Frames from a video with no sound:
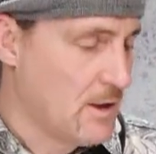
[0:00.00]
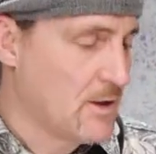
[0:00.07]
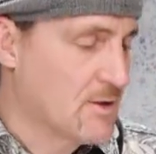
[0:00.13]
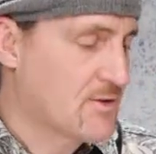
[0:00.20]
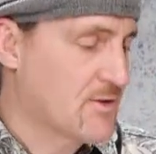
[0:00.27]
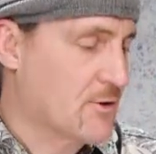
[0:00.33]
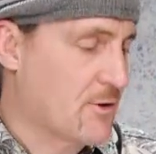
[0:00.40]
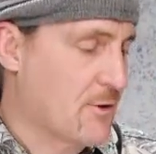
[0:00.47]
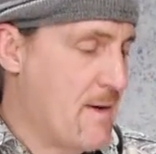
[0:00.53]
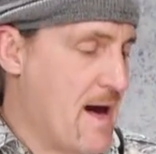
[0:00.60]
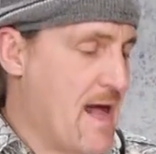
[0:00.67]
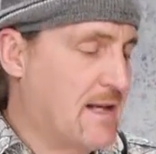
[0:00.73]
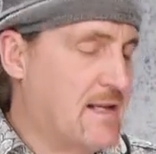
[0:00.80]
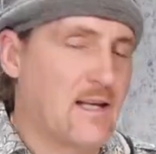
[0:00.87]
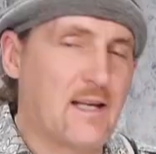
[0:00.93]
So
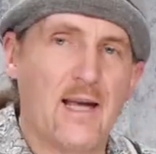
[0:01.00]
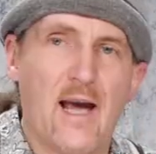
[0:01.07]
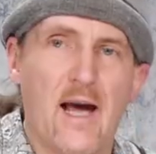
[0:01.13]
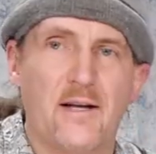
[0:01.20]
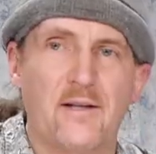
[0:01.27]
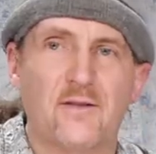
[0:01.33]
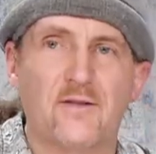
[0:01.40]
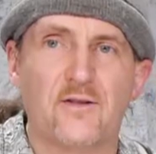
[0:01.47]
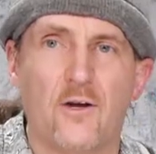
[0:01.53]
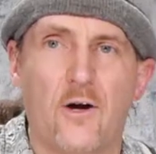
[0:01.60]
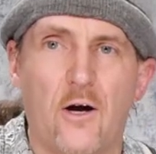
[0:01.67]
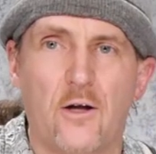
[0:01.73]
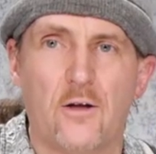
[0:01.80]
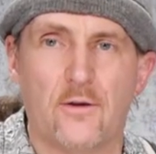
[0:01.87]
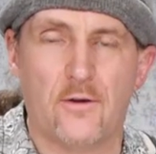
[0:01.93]
chromatic again is
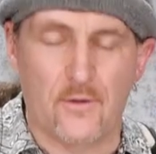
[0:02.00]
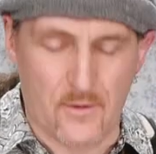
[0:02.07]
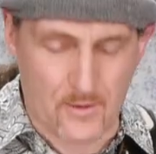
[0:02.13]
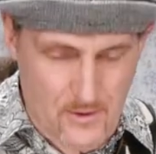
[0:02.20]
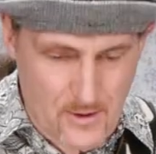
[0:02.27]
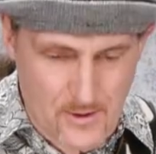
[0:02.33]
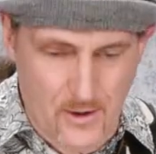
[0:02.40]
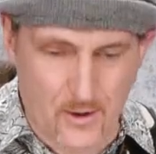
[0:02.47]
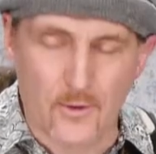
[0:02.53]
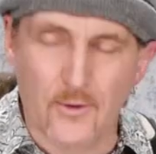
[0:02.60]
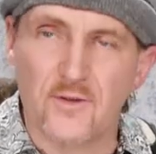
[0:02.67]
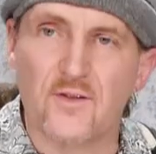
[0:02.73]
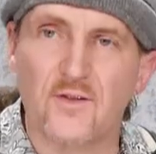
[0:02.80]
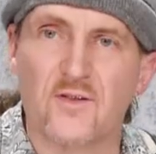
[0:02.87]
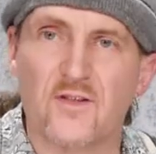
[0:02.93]
all the
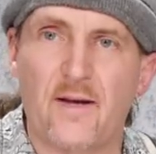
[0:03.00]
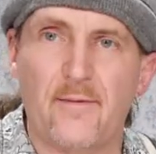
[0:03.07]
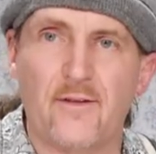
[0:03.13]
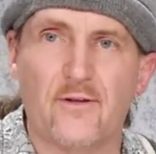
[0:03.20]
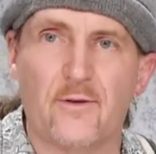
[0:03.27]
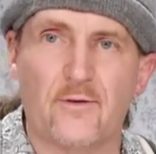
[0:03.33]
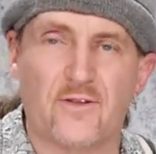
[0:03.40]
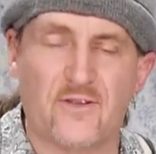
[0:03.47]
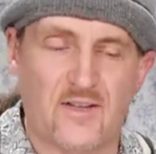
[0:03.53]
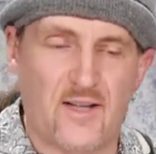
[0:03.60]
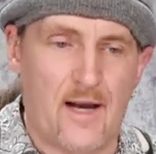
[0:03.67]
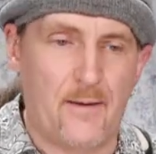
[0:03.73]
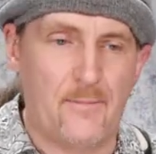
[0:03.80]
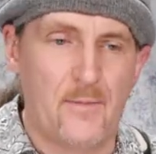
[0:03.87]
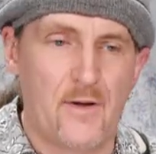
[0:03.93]
notes in semitone
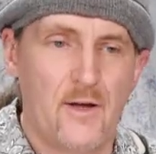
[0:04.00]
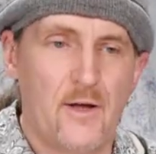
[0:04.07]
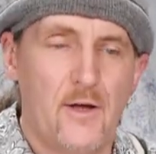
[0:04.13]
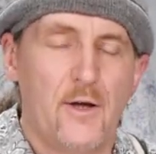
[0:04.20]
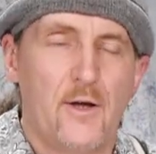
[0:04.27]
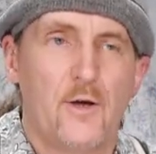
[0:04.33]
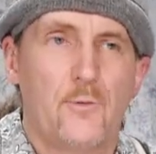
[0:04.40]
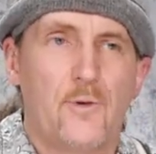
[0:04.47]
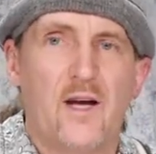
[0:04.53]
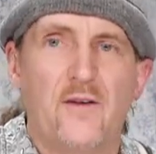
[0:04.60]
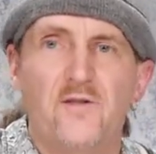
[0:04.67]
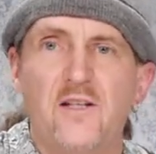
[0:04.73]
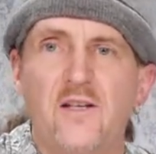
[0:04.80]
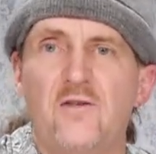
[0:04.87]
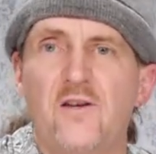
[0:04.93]
step. We have
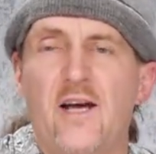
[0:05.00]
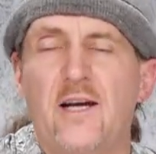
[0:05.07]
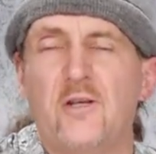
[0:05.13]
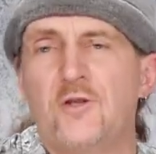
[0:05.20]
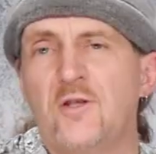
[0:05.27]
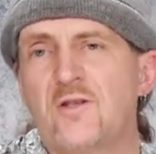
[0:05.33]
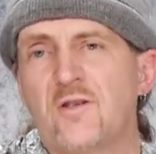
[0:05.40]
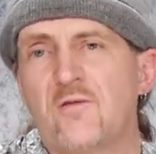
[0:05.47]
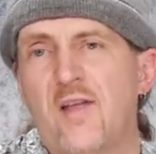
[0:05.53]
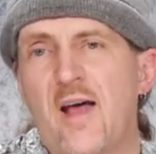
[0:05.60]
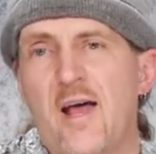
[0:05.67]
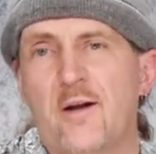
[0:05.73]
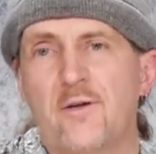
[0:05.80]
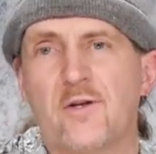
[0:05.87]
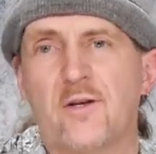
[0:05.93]
deviations of
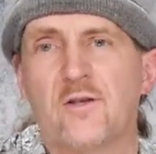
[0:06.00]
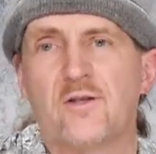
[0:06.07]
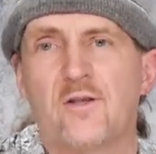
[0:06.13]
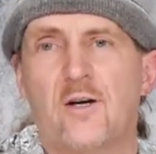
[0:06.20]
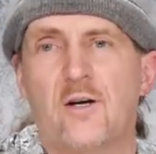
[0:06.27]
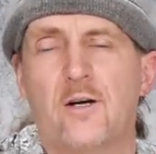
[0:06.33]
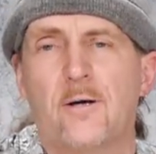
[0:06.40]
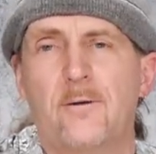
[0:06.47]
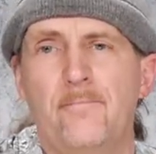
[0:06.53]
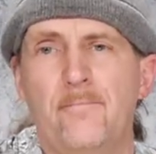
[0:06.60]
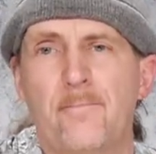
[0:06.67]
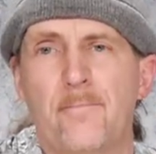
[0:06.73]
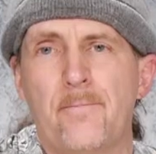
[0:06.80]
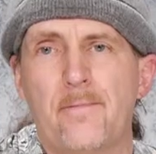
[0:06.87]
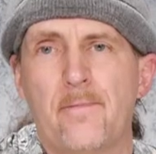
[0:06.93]
that on the guitar,
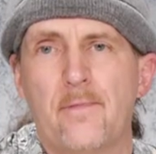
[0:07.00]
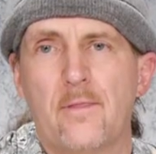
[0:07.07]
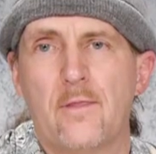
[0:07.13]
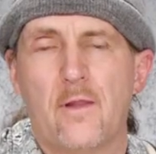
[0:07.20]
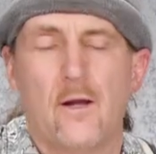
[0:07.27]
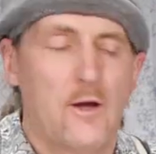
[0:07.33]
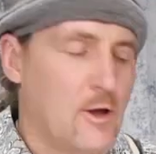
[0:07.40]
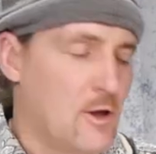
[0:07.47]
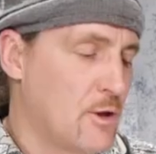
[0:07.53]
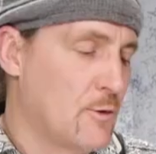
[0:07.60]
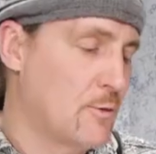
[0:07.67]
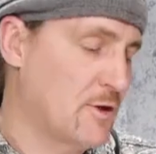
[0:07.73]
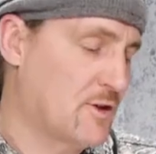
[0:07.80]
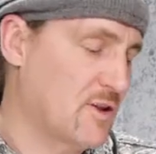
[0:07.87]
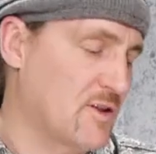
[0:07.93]

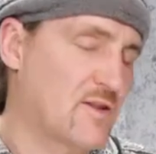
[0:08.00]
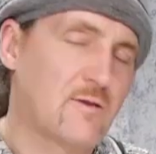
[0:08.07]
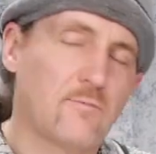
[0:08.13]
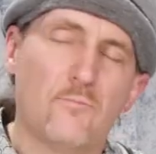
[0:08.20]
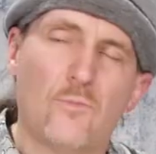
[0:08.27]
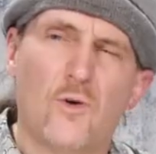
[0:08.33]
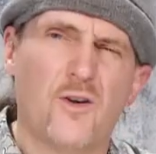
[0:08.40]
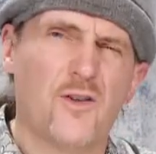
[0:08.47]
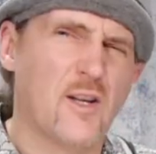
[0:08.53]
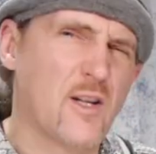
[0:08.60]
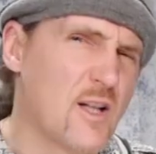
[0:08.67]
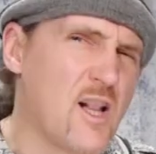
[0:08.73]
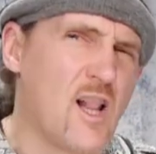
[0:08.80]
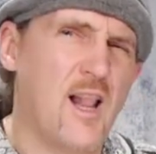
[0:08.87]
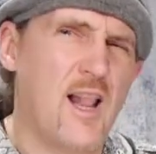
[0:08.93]
which is more than
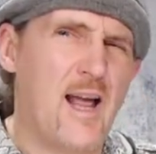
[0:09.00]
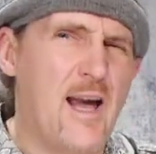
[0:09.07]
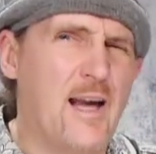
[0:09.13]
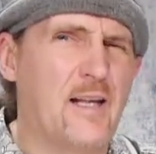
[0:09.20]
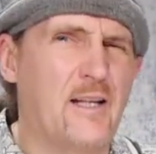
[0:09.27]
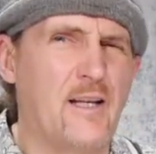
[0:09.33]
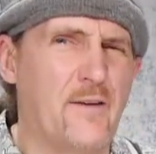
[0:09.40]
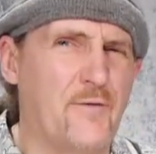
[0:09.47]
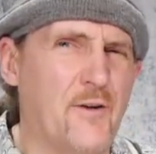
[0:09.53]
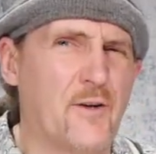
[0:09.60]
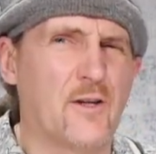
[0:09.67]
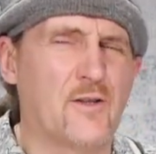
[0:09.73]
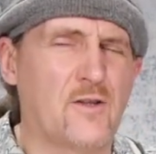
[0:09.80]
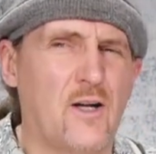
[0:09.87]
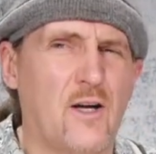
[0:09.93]
likely, if you're a
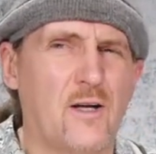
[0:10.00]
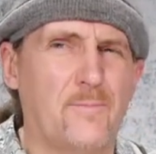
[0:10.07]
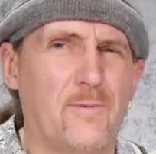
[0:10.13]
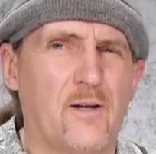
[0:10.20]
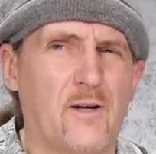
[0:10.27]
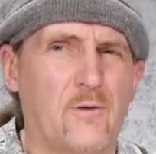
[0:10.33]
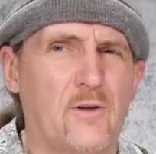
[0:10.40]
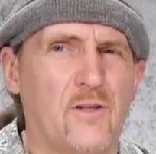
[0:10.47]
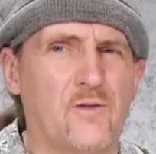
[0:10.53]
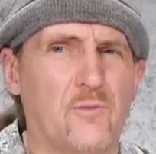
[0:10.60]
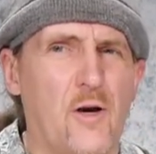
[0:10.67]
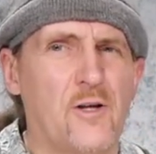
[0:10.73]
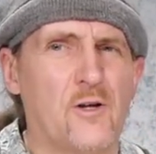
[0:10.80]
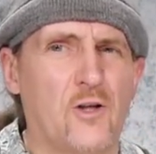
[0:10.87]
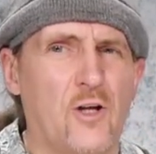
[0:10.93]
guitar player, is
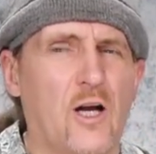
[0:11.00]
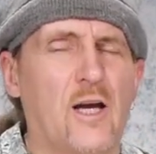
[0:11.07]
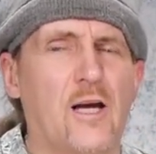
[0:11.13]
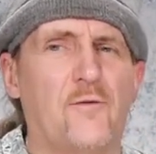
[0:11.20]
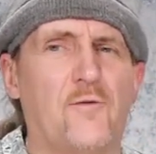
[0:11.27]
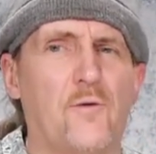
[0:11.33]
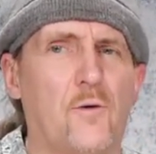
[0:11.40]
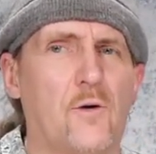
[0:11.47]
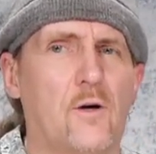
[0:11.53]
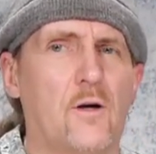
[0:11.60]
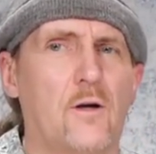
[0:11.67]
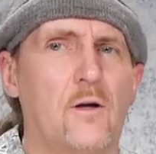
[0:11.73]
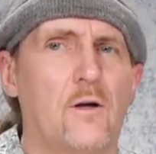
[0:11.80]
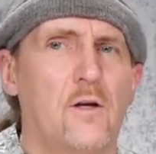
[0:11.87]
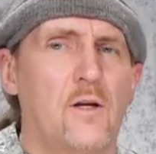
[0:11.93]
what you're looking for.
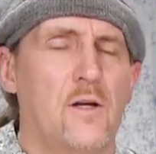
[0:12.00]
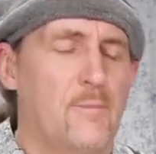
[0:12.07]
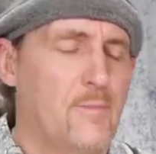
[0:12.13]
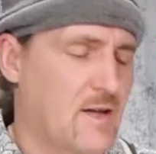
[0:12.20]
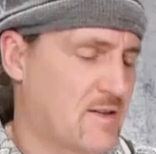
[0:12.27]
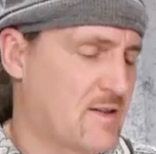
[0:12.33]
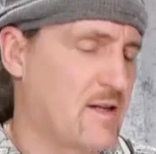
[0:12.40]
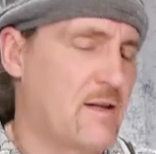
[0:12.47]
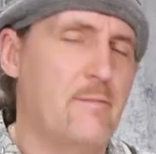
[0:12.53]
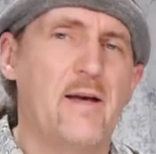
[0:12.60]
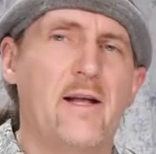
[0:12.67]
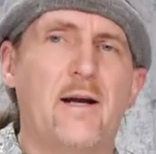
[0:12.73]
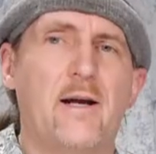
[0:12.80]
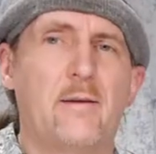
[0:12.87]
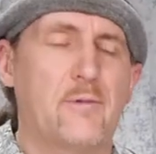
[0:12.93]
Because in a
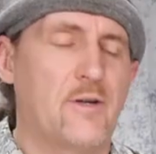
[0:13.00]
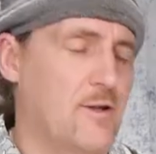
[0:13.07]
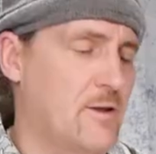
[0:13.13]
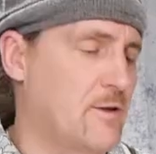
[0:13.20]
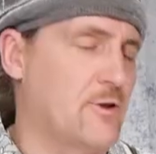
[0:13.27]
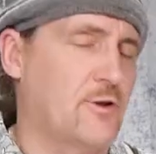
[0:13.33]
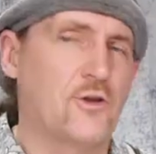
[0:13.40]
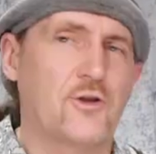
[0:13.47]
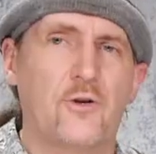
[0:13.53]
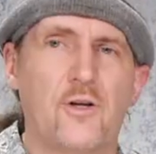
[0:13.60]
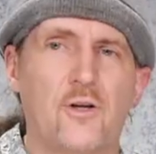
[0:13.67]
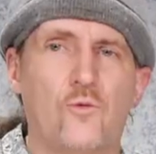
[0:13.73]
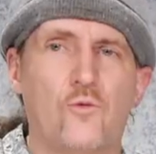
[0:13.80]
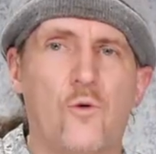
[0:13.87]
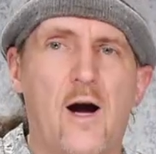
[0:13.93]
minute I'm going to show
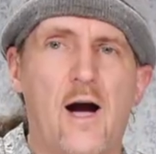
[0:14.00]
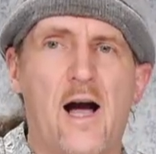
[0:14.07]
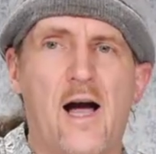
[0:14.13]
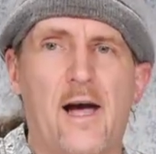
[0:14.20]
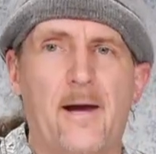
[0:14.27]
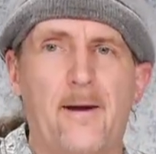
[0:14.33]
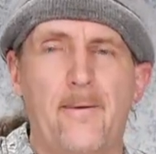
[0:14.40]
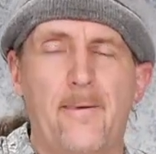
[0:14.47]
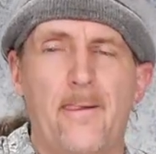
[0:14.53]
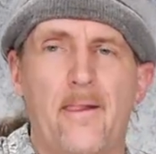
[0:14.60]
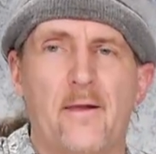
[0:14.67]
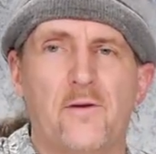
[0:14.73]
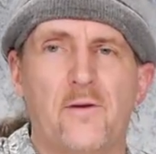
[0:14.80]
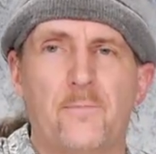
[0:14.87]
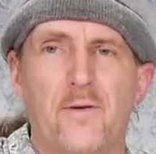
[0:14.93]
you why
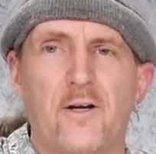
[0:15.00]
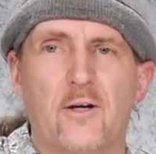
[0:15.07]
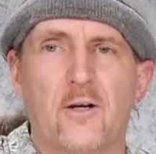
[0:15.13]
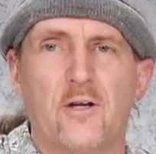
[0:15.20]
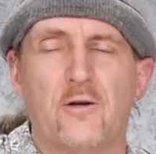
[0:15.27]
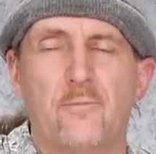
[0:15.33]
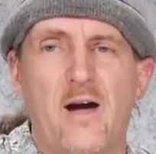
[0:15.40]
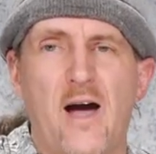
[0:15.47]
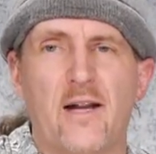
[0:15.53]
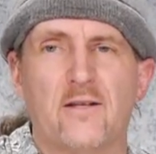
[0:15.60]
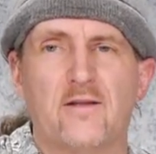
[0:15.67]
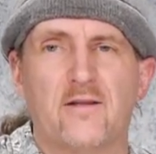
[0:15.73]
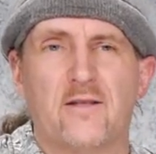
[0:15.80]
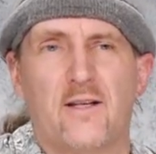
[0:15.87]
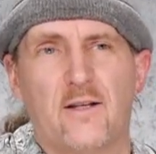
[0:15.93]
the pure chromatic
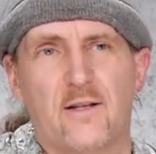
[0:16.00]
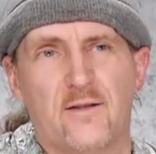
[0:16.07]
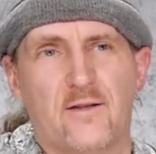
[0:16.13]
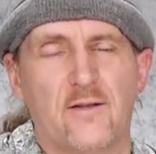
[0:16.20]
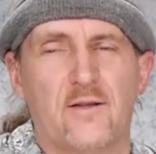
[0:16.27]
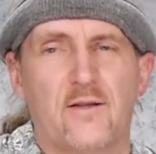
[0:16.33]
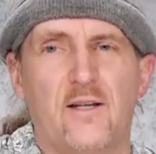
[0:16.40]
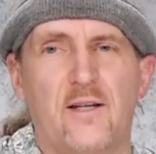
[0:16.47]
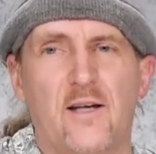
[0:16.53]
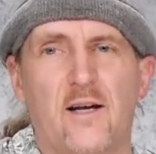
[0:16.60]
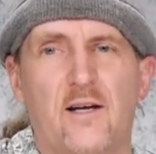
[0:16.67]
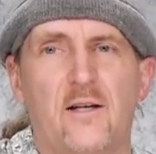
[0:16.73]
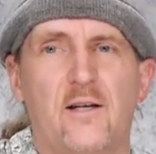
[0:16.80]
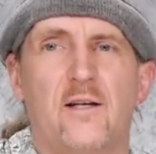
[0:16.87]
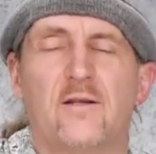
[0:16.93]
scale isn't
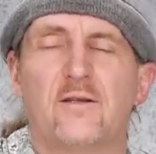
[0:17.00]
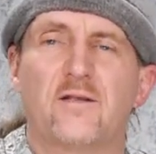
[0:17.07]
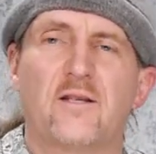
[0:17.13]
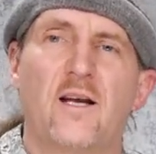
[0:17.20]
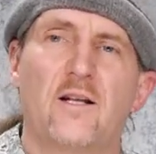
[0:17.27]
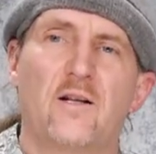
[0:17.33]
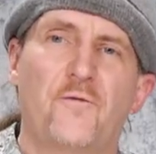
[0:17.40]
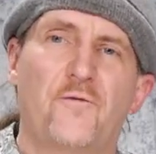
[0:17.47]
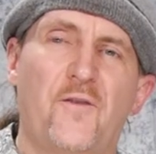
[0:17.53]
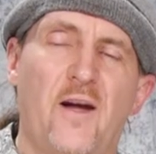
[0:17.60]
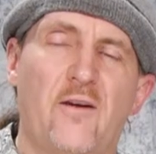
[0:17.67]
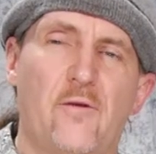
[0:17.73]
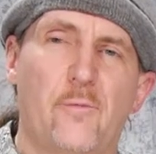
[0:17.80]
the scale of favor.